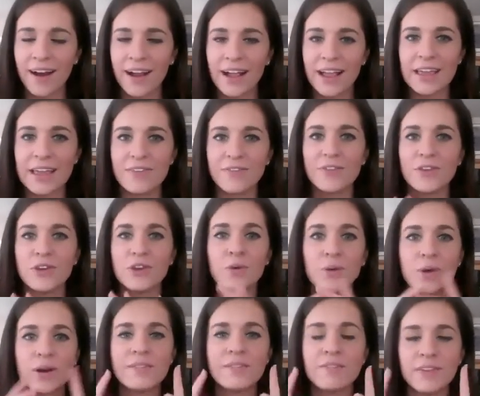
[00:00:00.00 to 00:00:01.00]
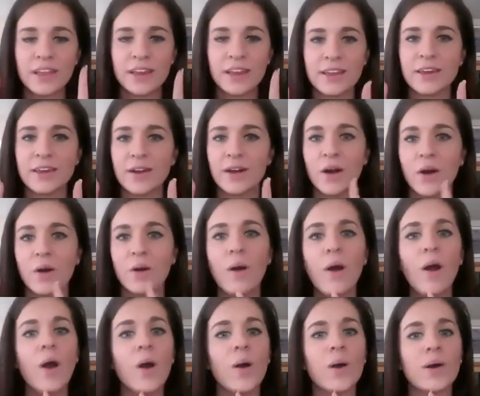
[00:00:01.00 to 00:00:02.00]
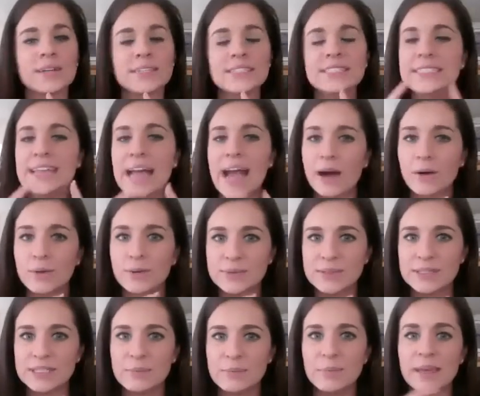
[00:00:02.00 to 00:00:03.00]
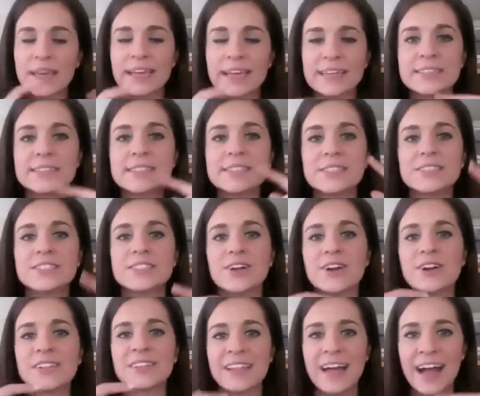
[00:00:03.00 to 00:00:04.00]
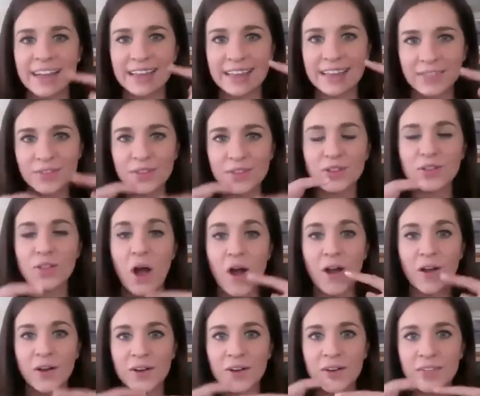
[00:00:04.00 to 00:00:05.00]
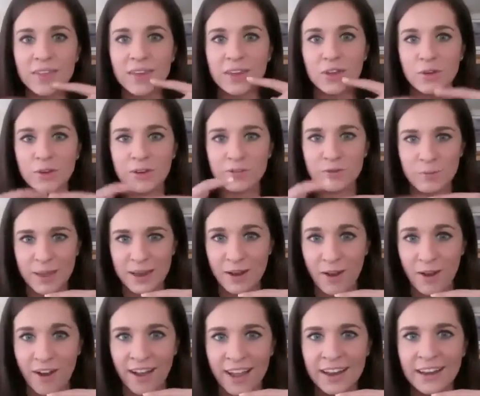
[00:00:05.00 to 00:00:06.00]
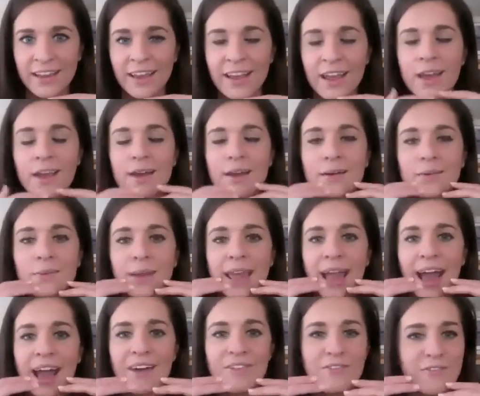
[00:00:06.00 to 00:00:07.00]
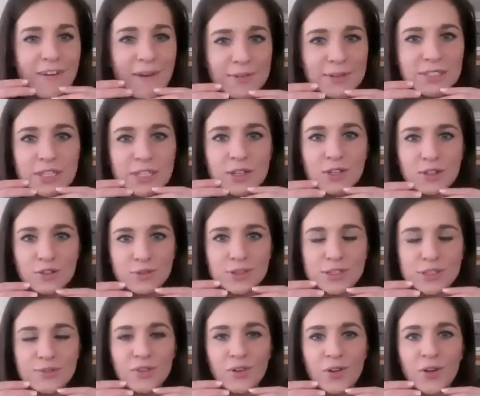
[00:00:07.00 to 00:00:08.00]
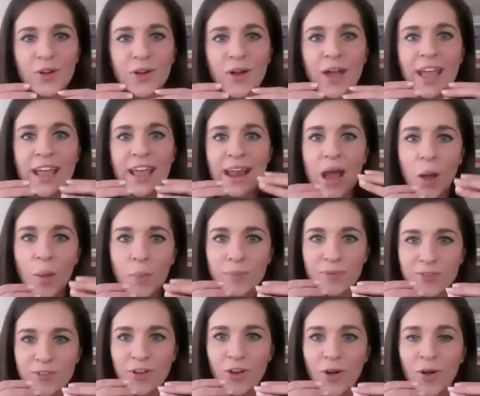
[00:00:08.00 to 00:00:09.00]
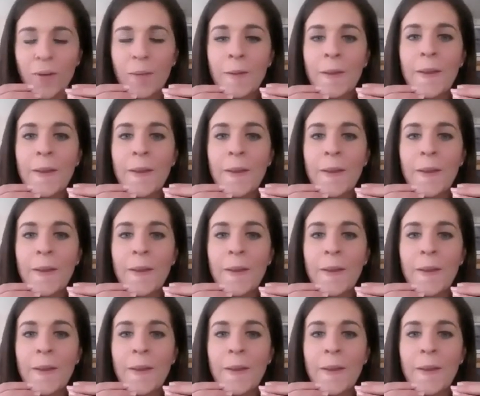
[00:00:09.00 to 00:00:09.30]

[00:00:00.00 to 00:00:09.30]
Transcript: if your video or sound begins to start lagging the longer that you have been on, we have found it useful and helpful